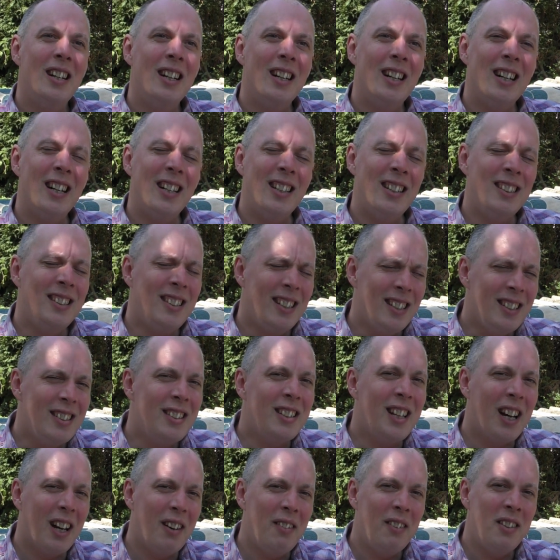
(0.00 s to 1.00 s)
uh, and
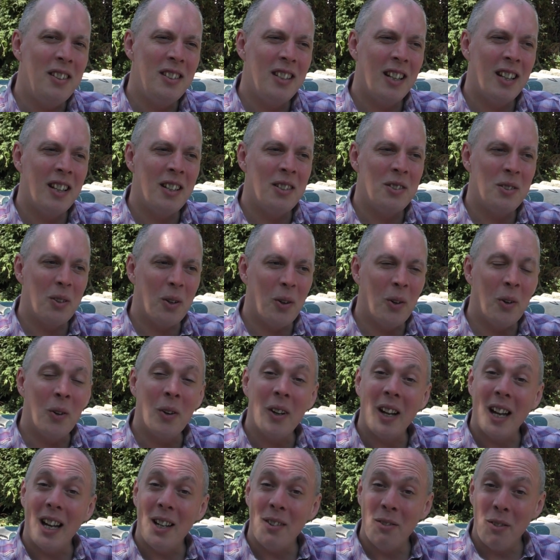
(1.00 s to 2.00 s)
discourage others or
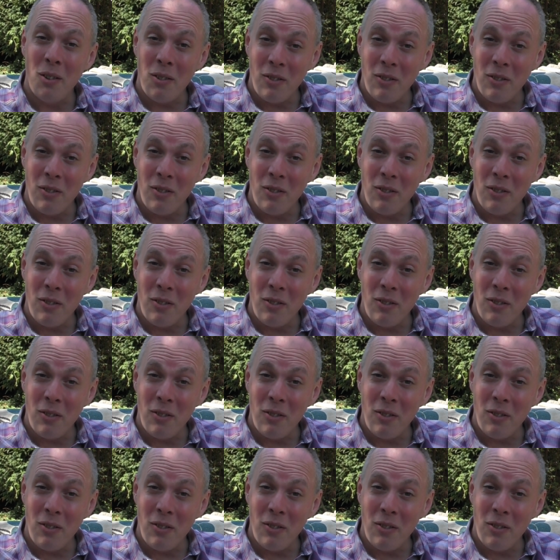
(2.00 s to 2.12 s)
can